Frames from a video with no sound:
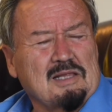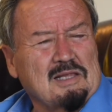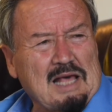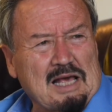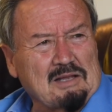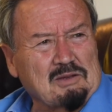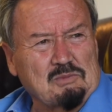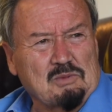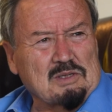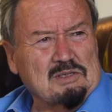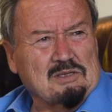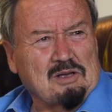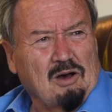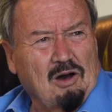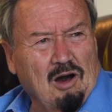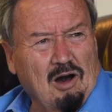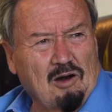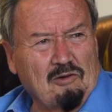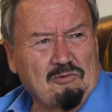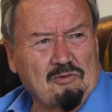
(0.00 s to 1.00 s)
that was
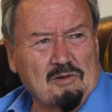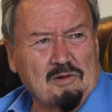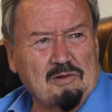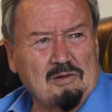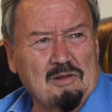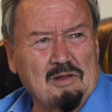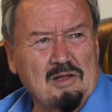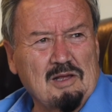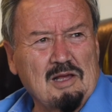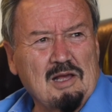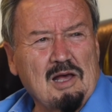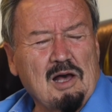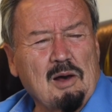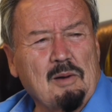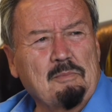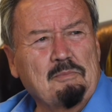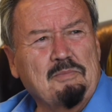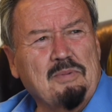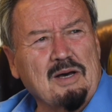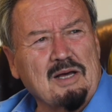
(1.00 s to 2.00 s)
awful.
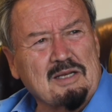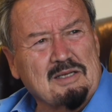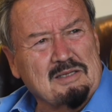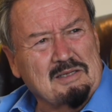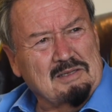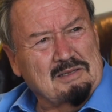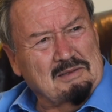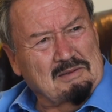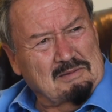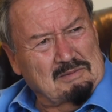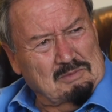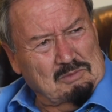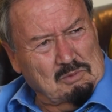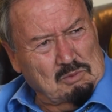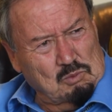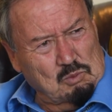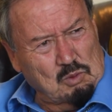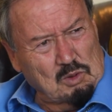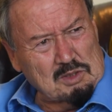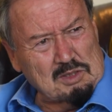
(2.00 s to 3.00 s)
But
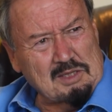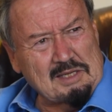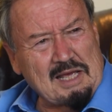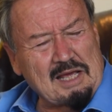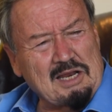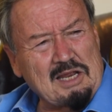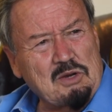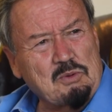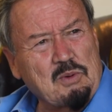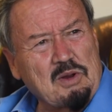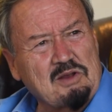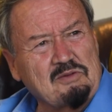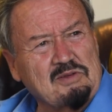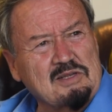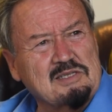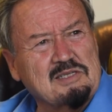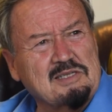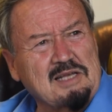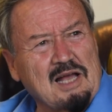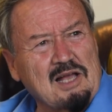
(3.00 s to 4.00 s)
would getting rid of
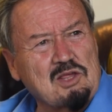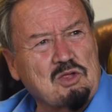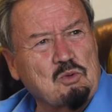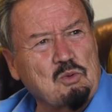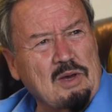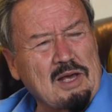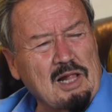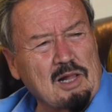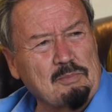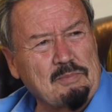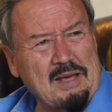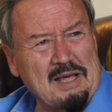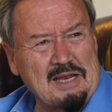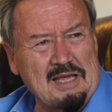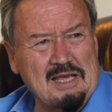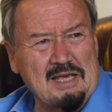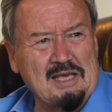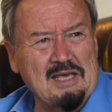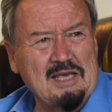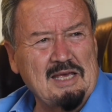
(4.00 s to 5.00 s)
his statue help
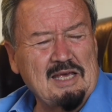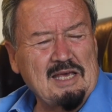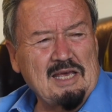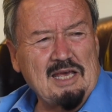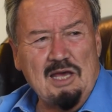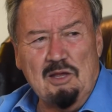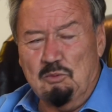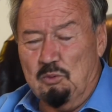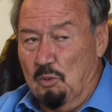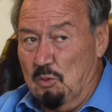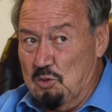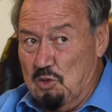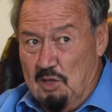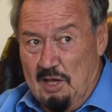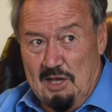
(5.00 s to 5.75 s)
any? It won't